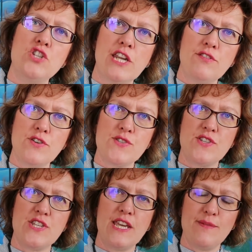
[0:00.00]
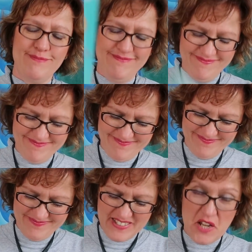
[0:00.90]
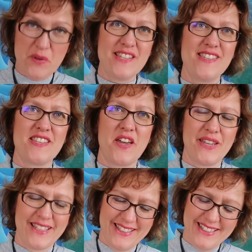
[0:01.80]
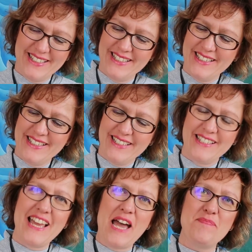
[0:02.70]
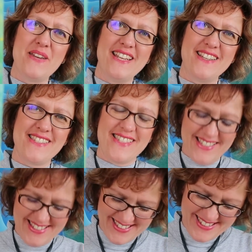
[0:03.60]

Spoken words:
Generosity, I know where this is going. Happiness.